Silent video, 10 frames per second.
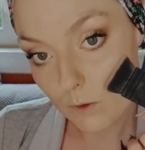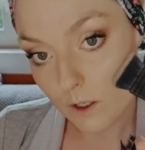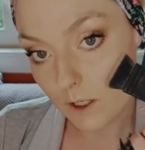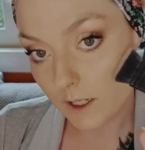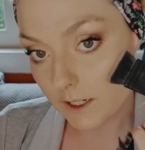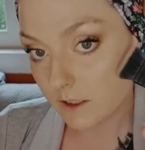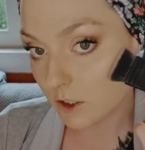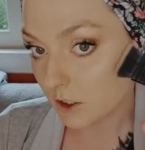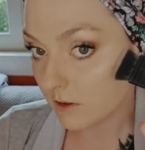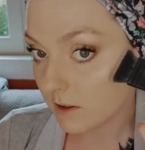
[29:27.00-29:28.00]
And I like to
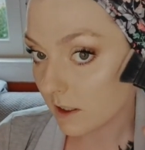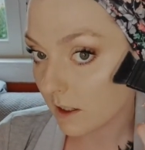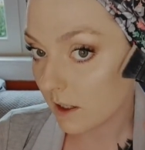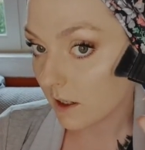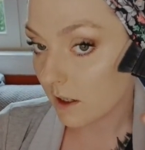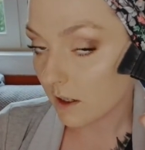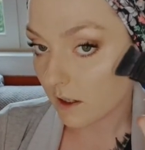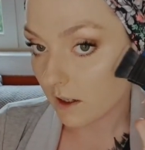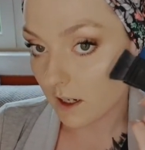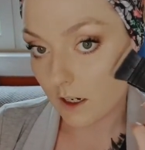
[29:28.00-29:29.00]
just
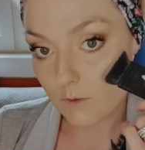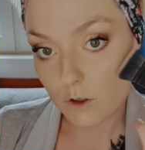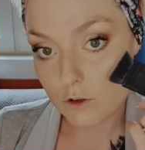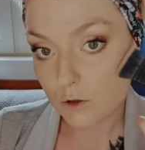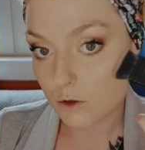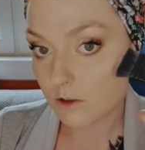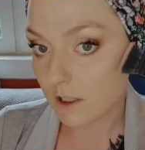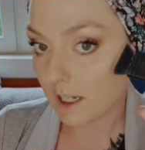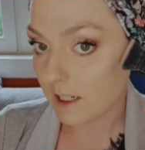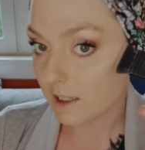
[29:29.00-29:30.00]
ever so
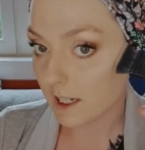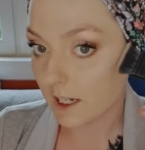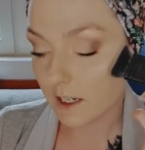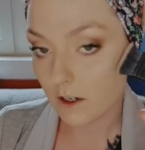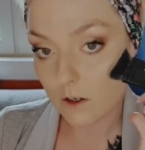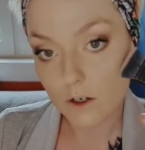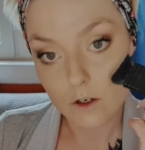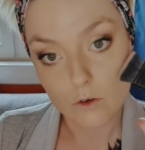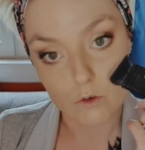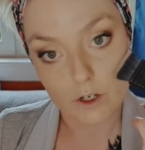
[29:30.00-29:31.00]
slightly
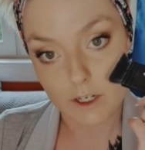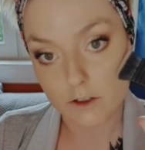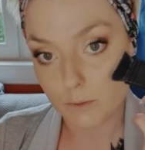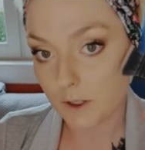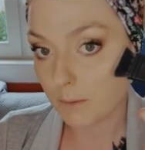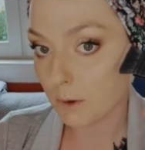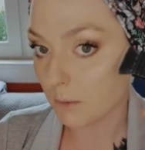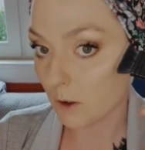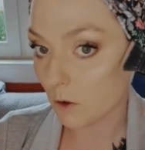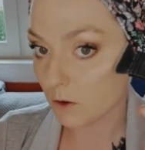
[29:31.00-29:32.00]
raise where I put
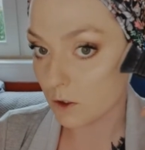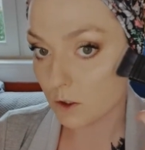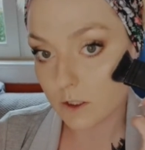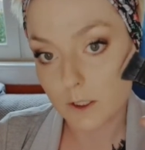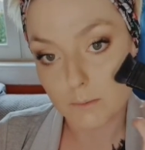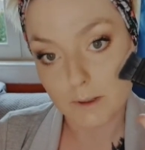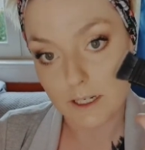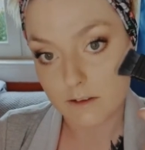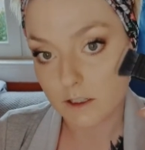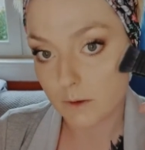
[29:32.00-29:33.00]
my contour in
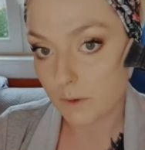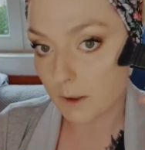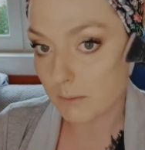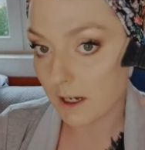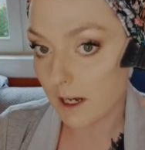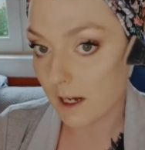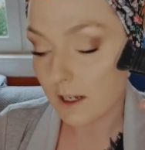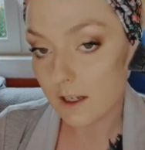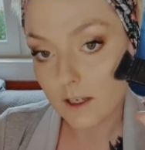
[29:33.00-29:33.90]
comparison to where my